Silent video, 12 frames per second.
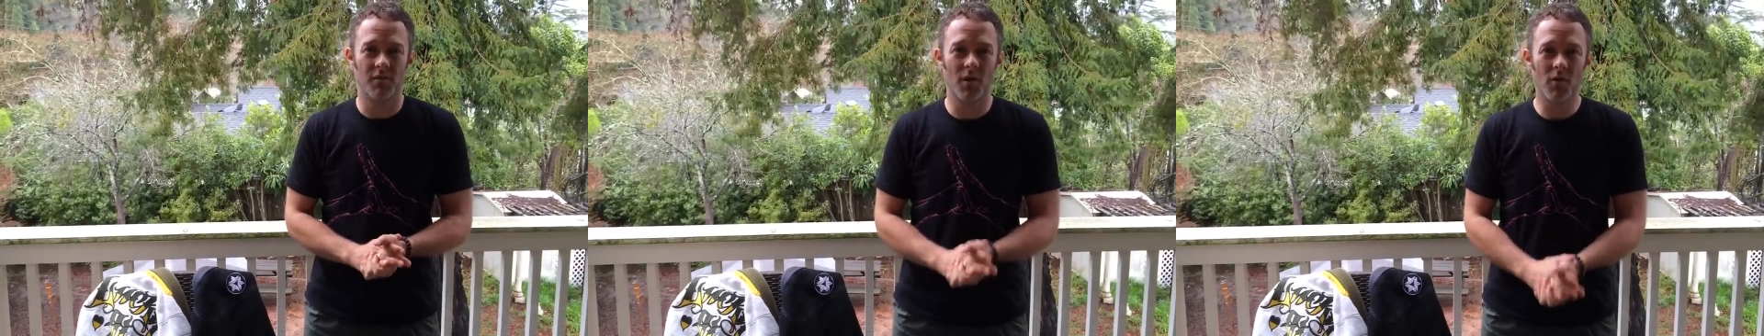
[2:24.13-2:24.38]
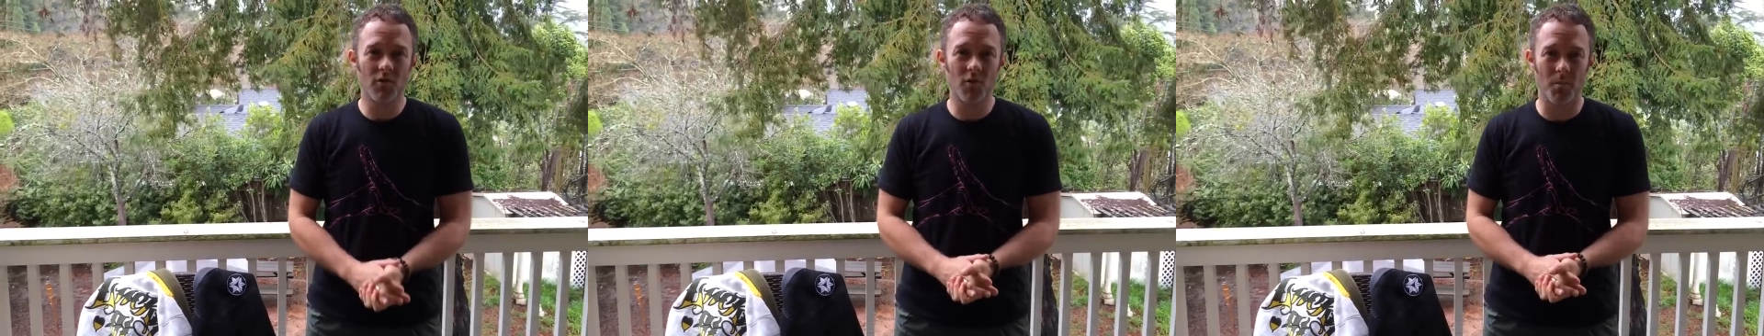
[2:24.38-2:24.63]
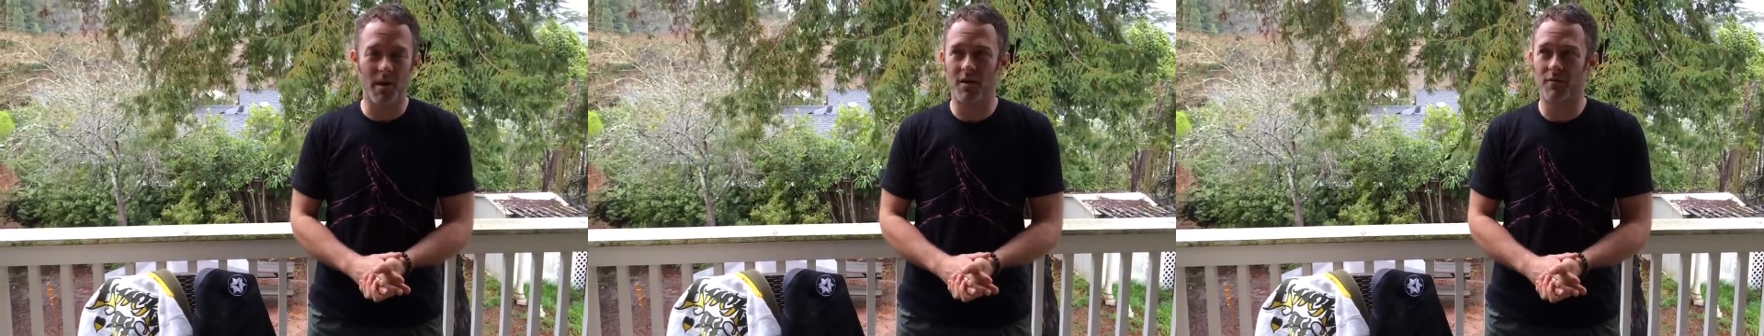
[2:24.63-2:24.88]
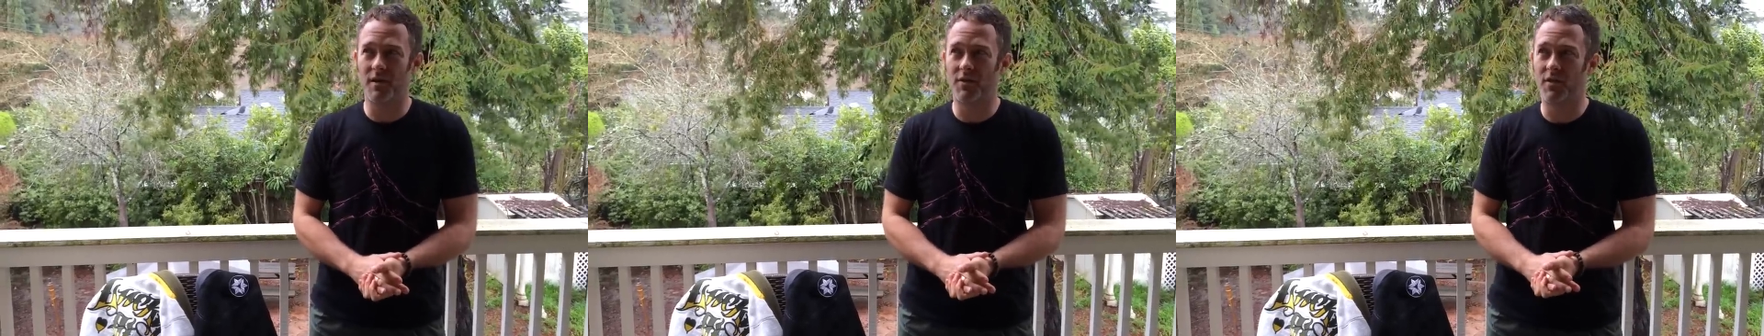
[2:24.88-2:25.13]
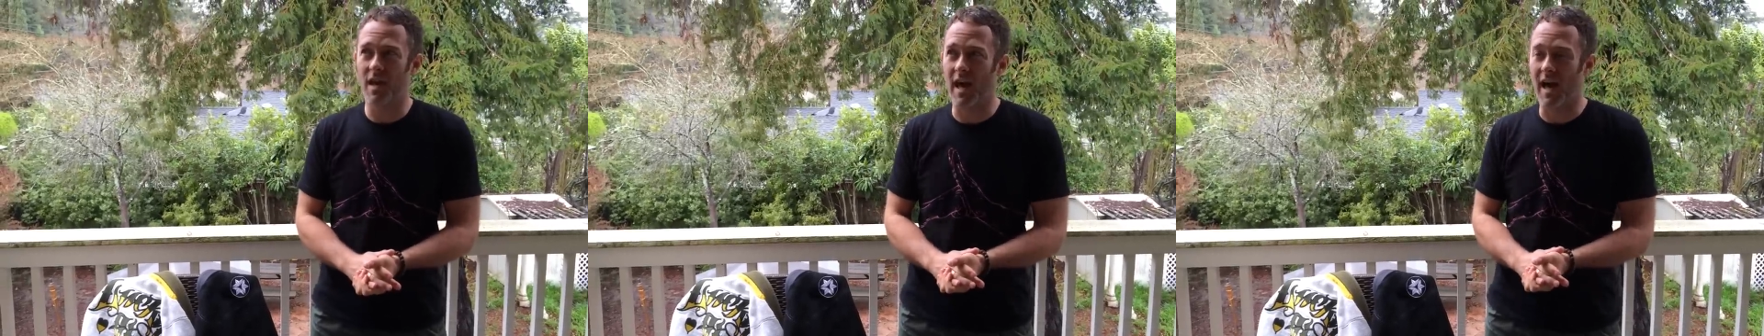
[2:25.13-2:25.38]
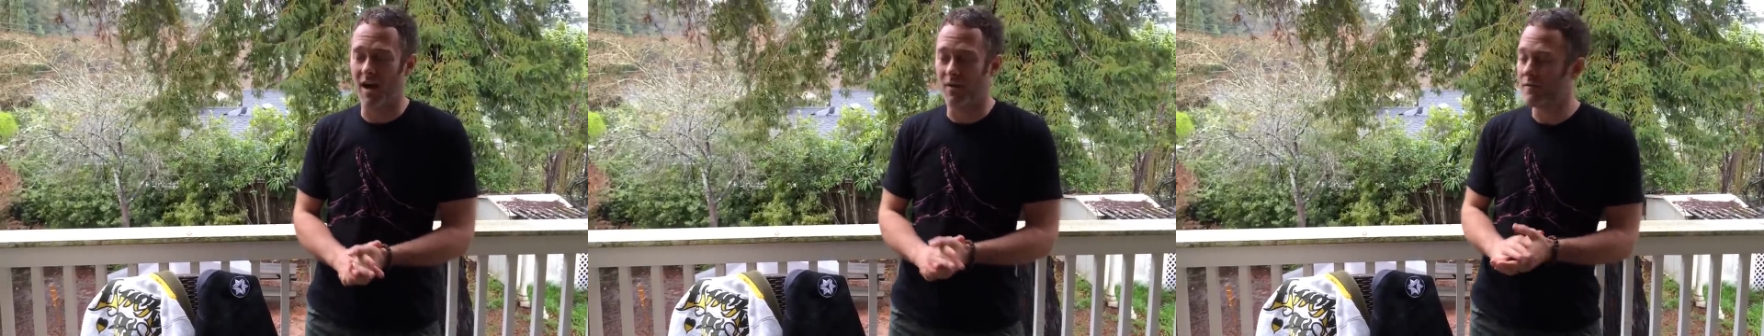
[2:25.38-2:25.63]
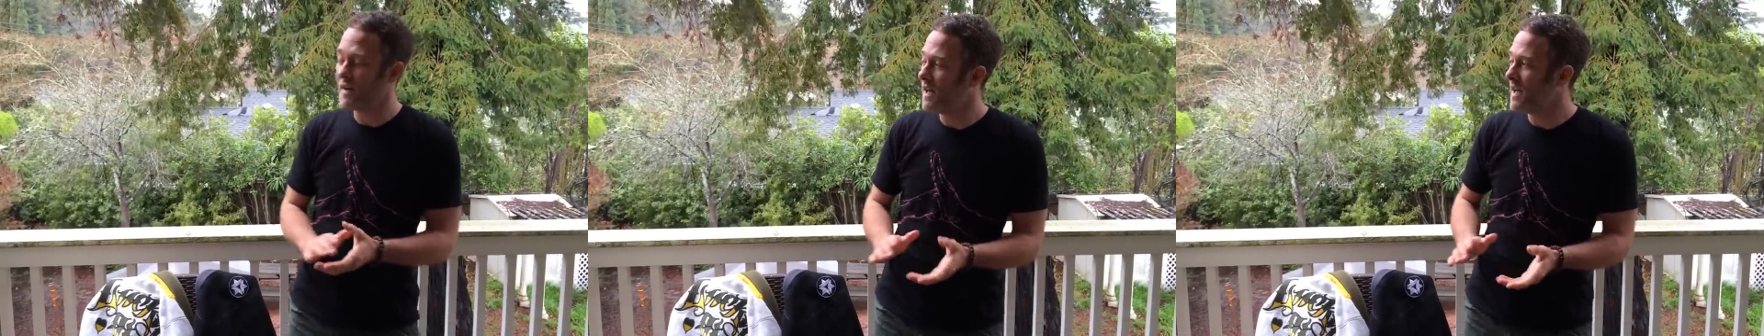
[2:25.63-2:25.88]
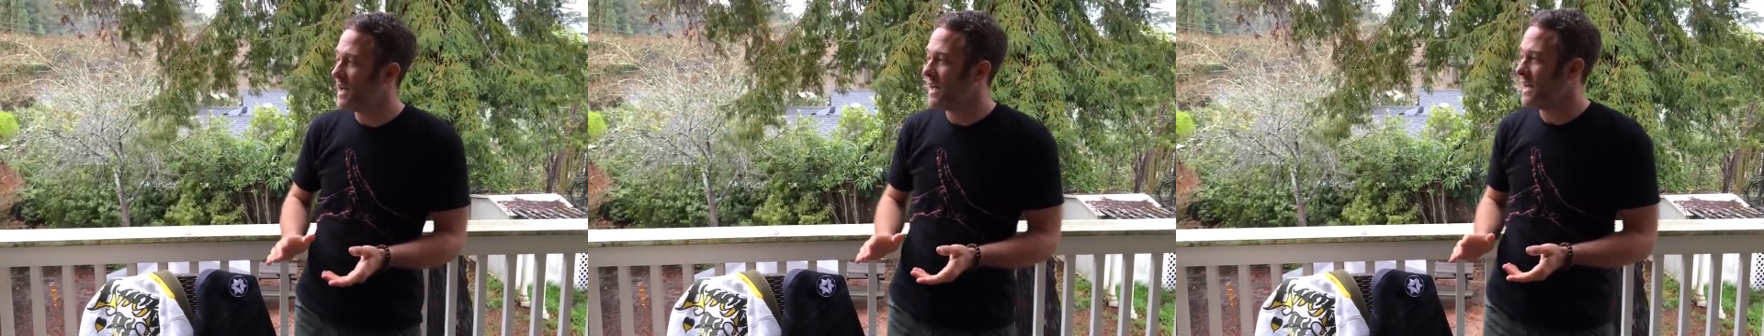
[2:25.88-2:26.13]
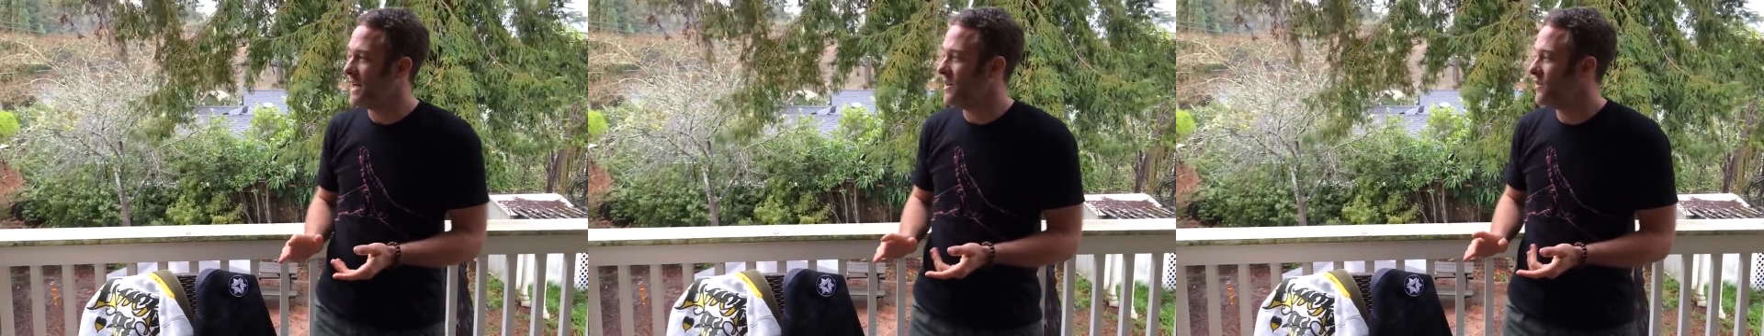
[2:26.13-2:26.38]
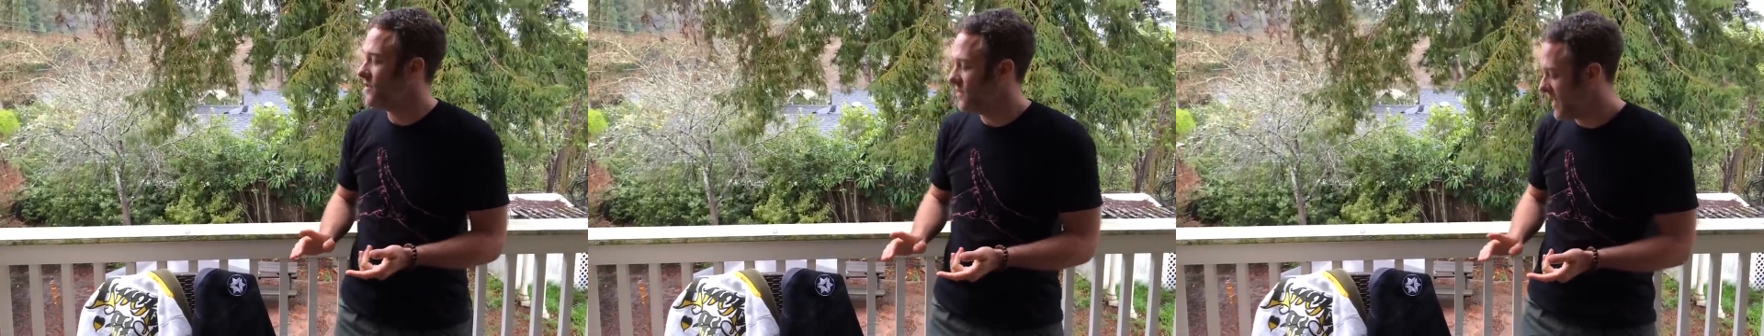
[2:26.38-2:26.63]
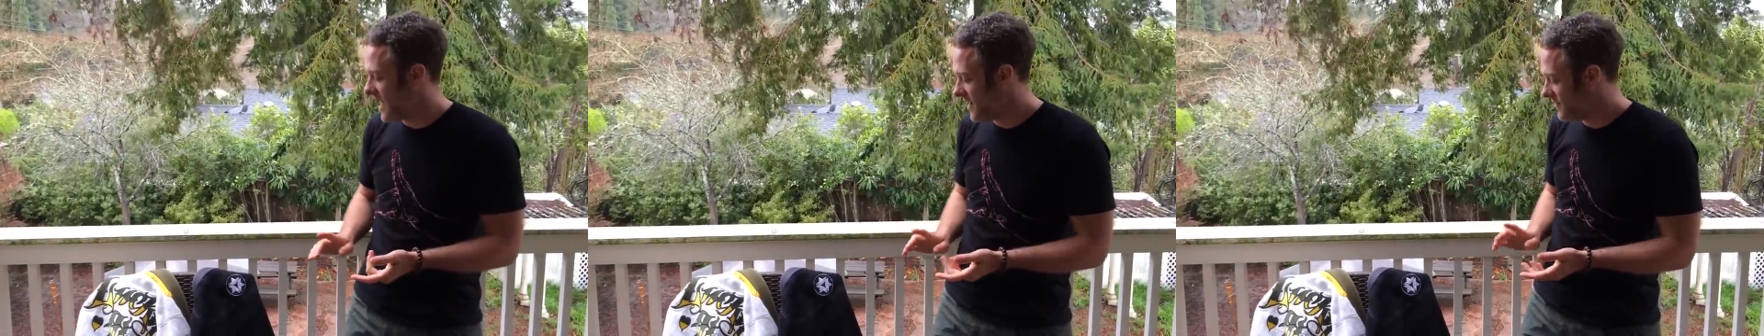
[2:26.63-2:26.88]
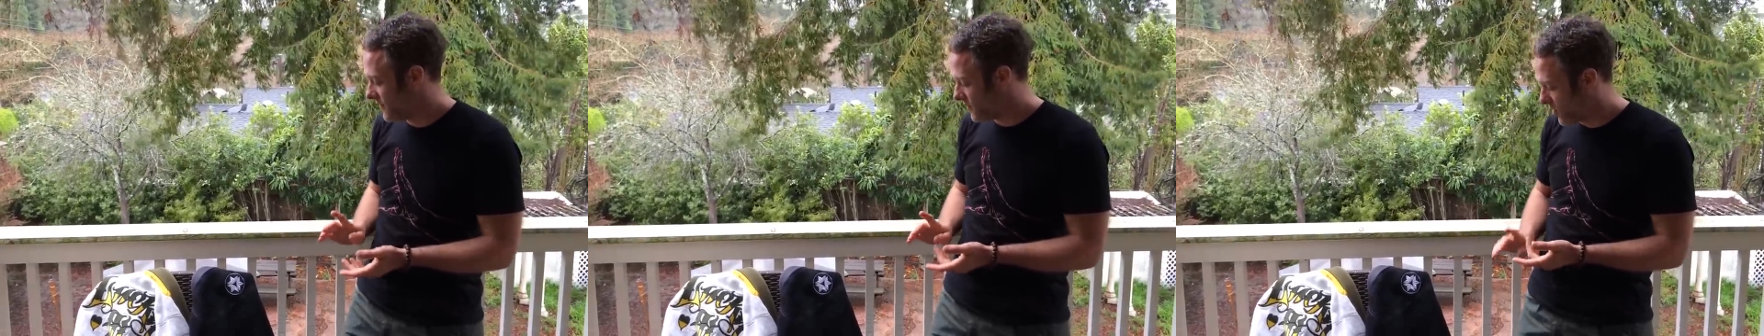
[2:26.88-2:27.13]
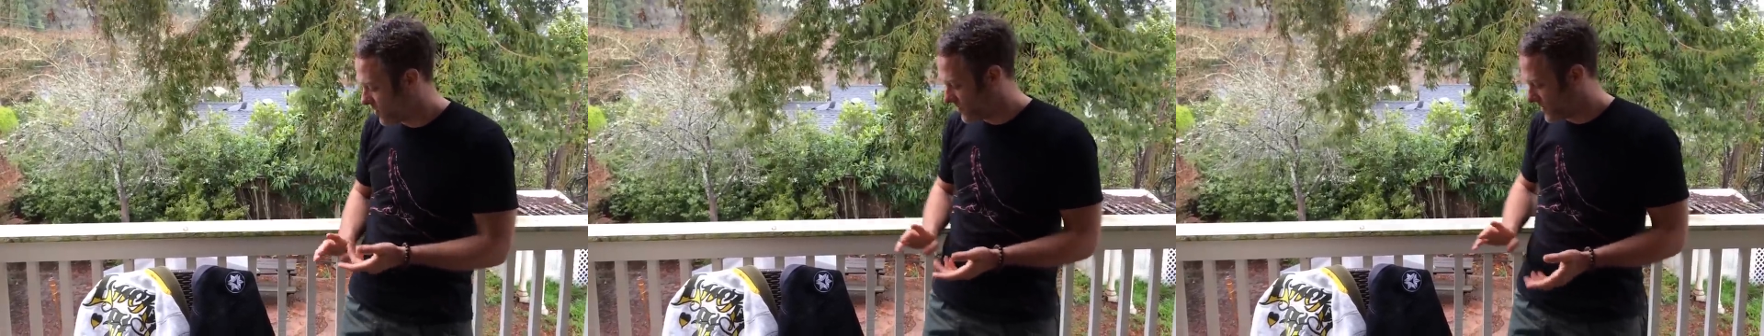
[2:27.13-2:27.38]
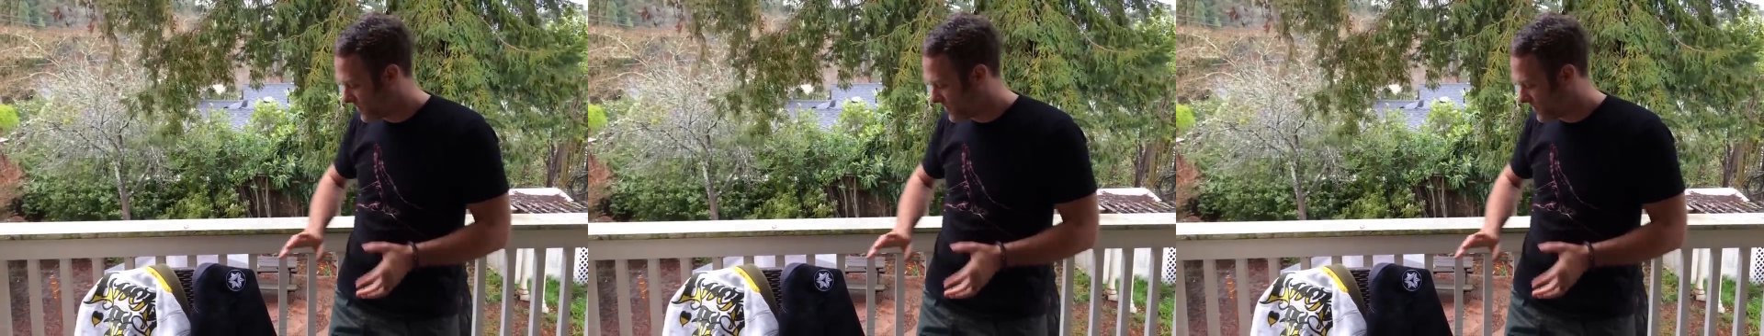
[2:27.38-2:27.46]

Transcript: Functional benefits you have is you have, of course,